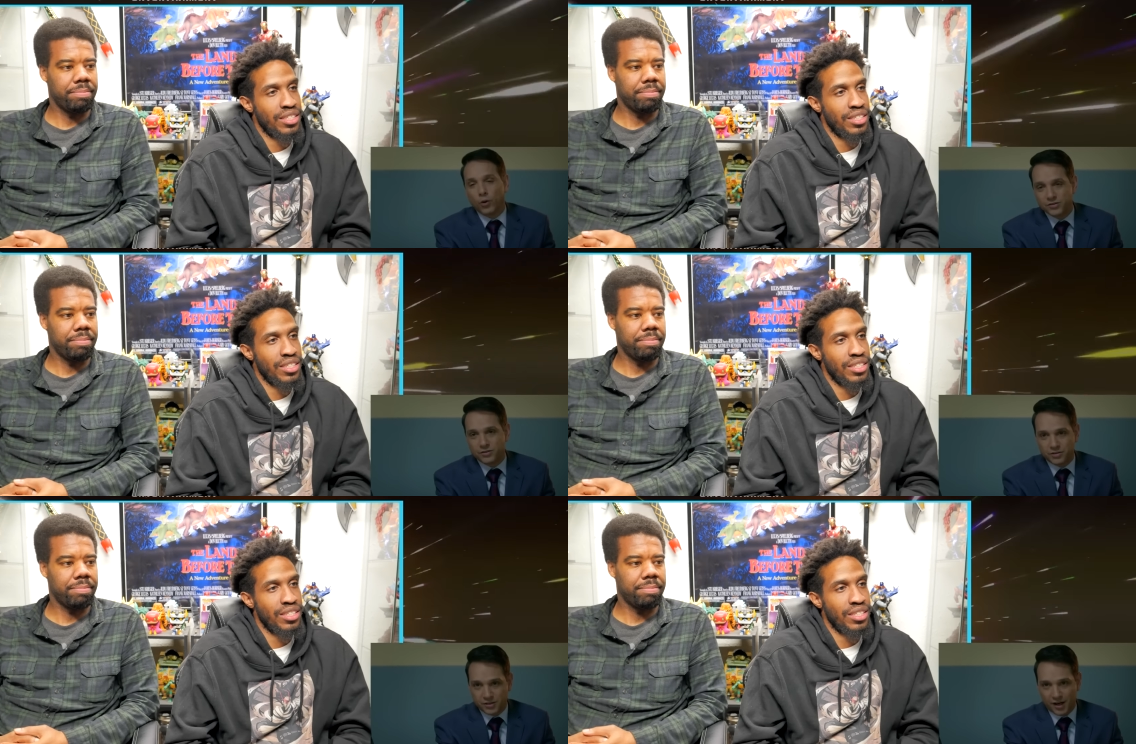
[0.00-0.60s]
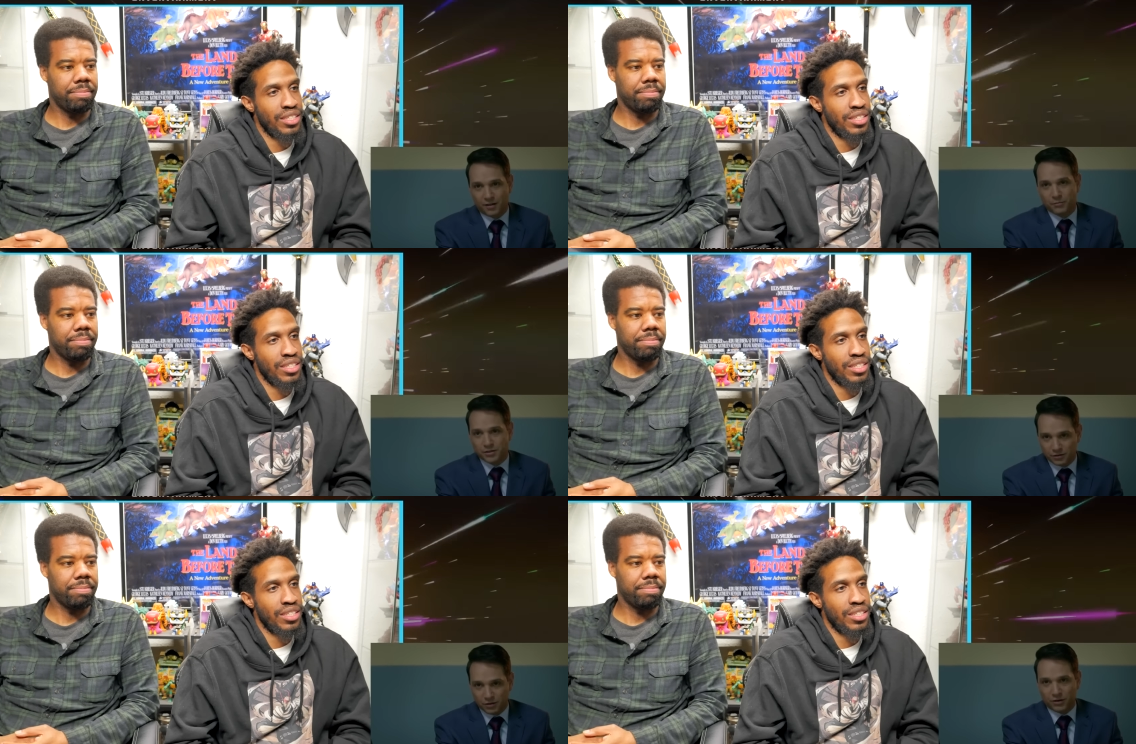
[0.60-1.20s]
Speaker 1: we wasted your time,
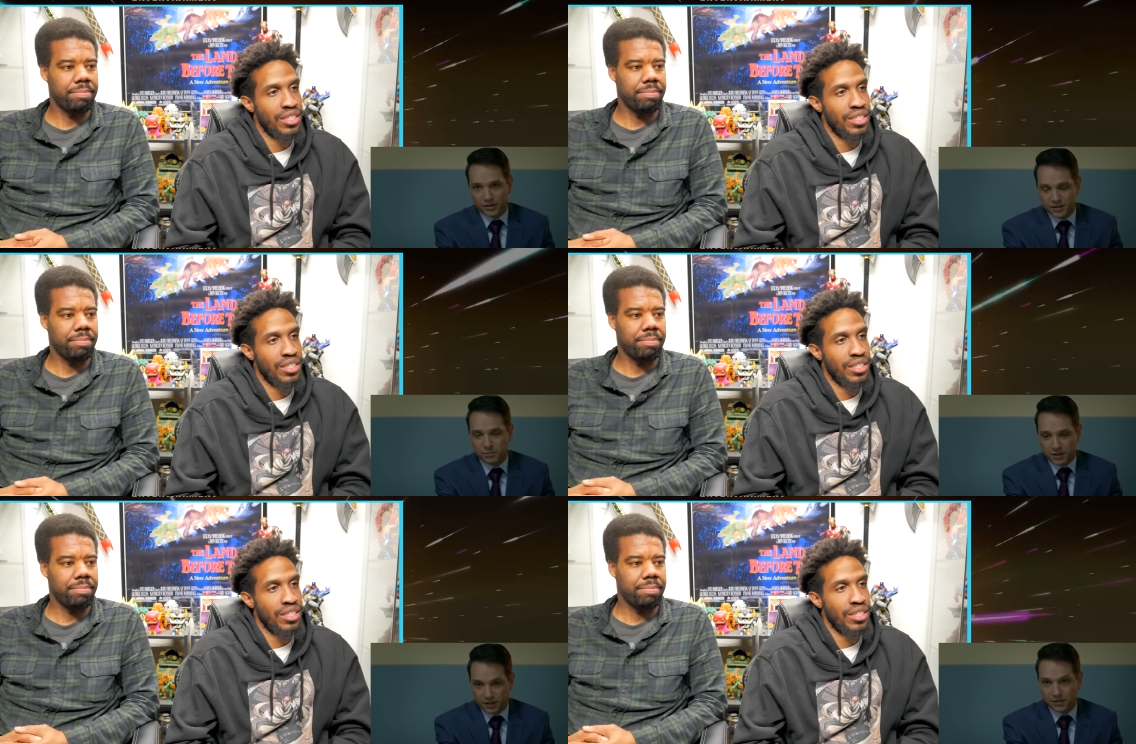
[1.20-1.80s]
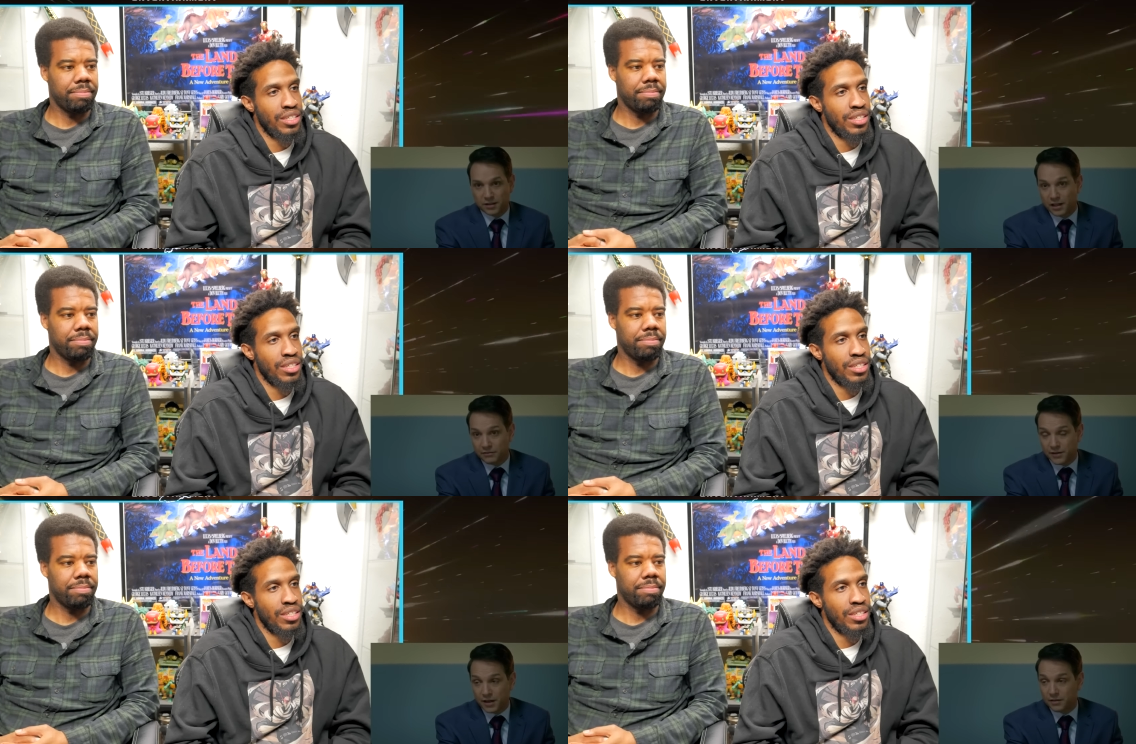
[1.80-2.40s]
Mister Lawrence, but a
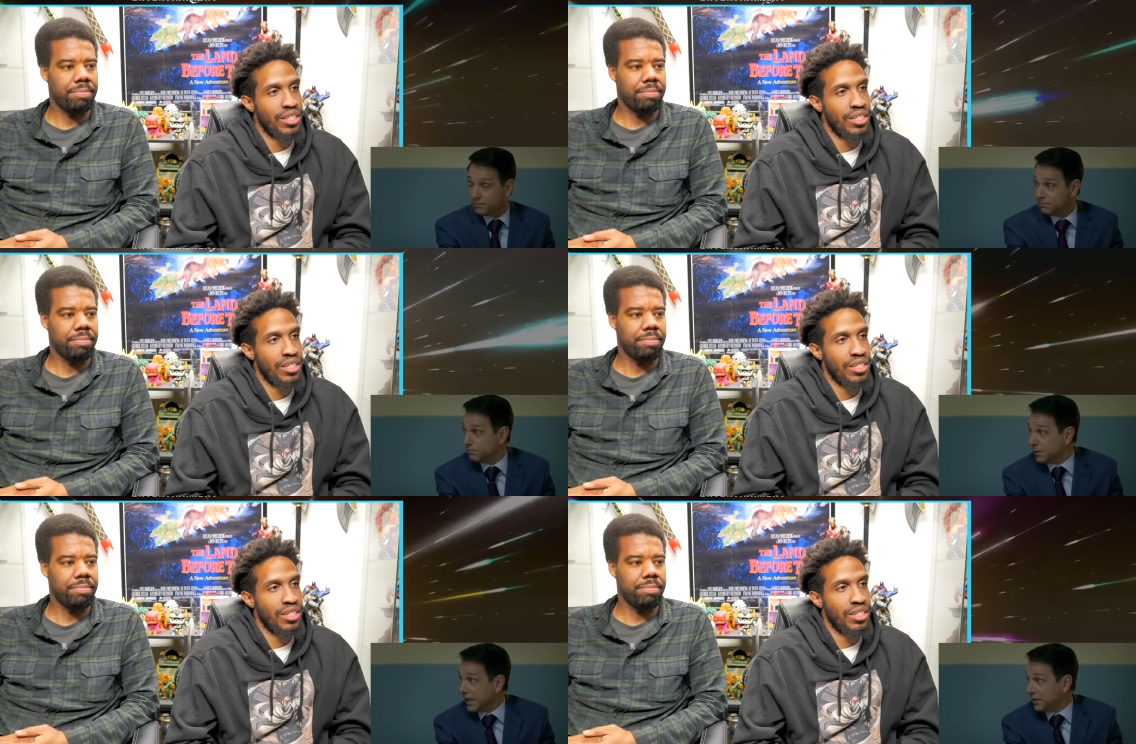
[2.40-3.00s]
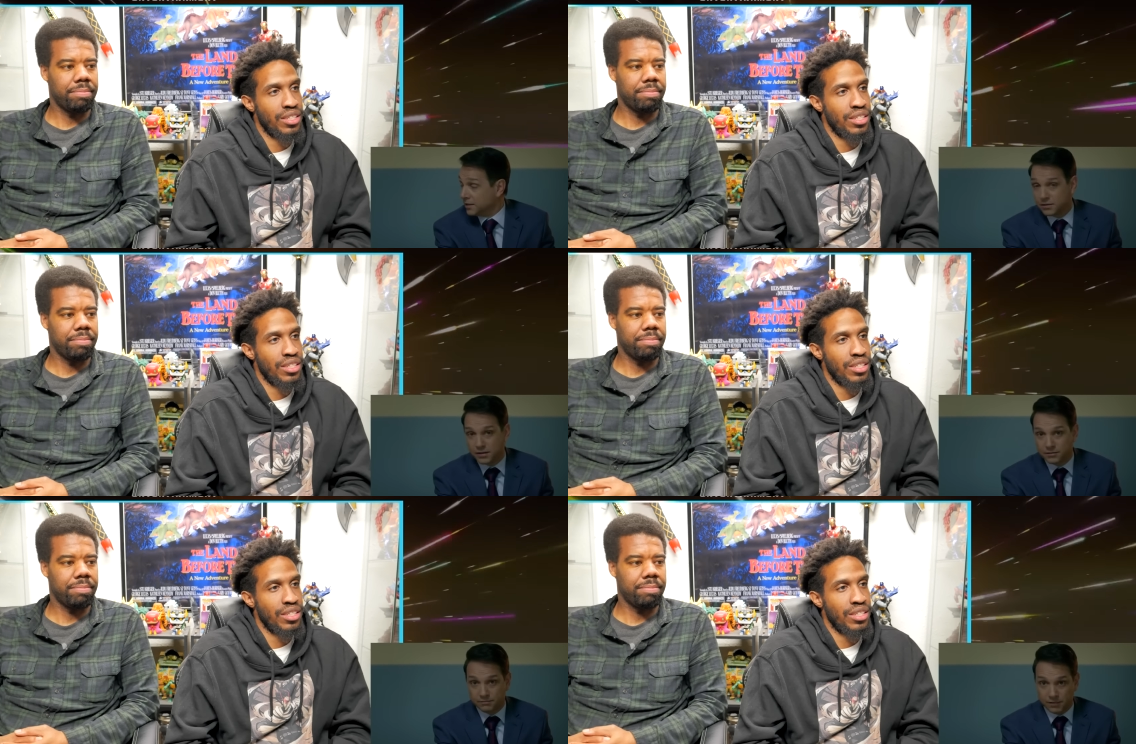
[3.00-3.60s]
lifetime ban is
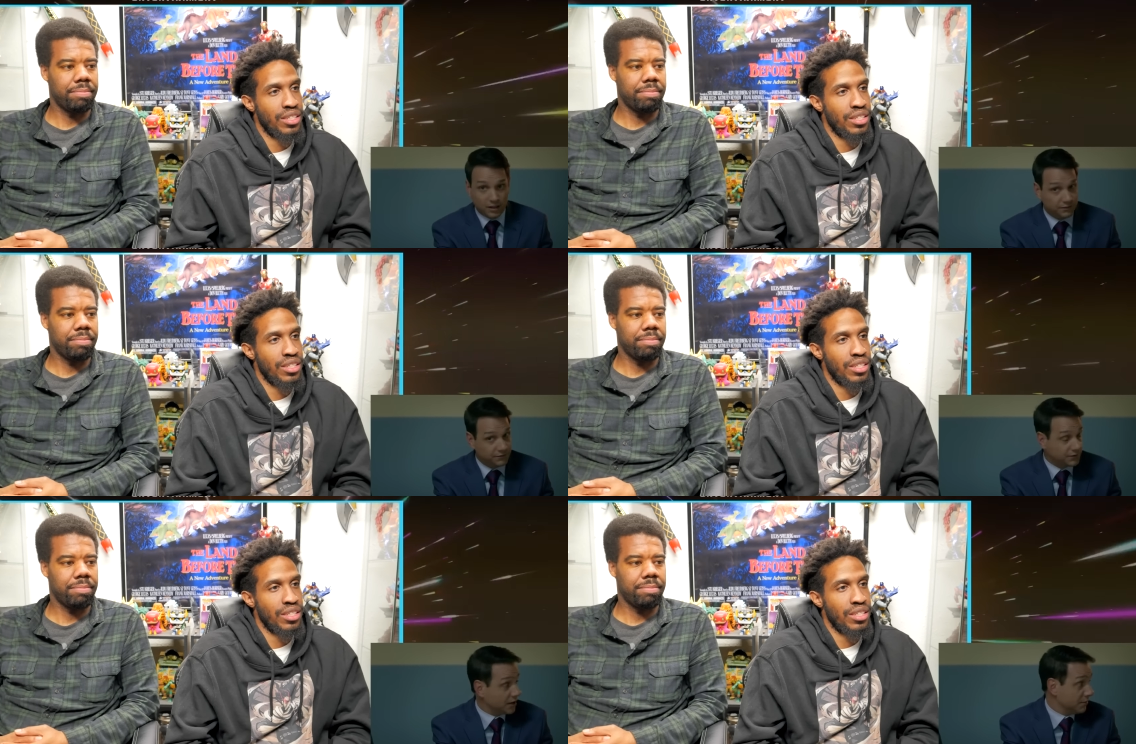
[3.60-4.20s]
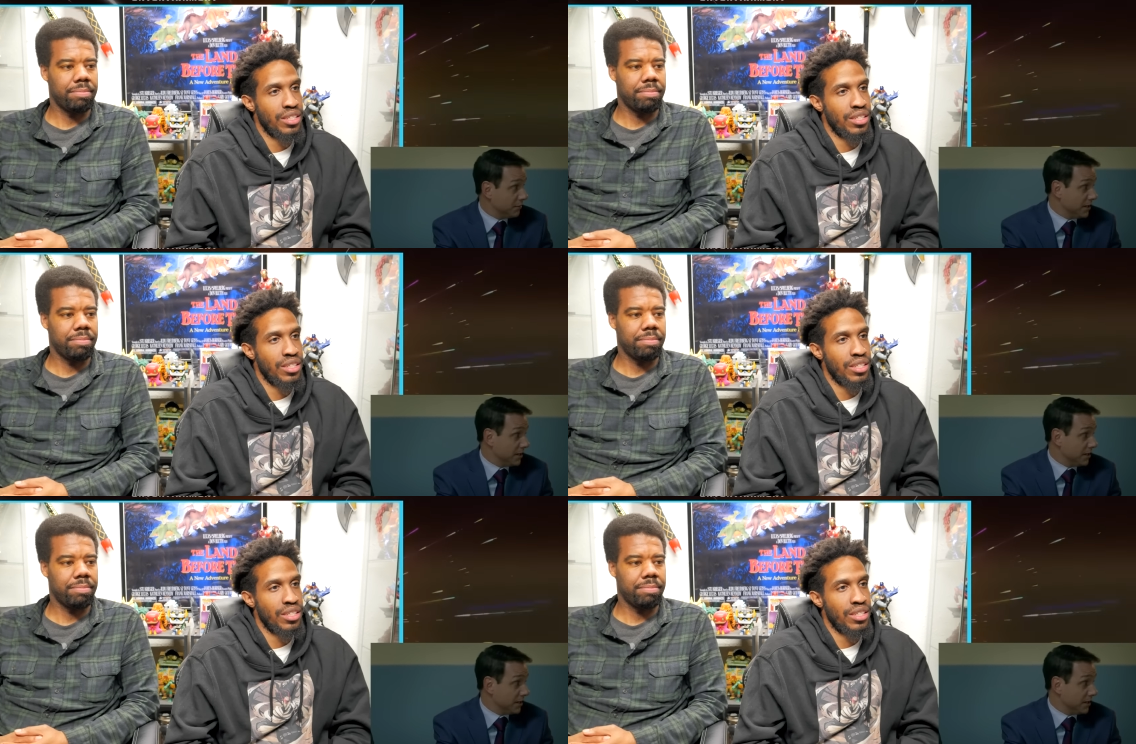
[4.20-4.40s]
a lifetime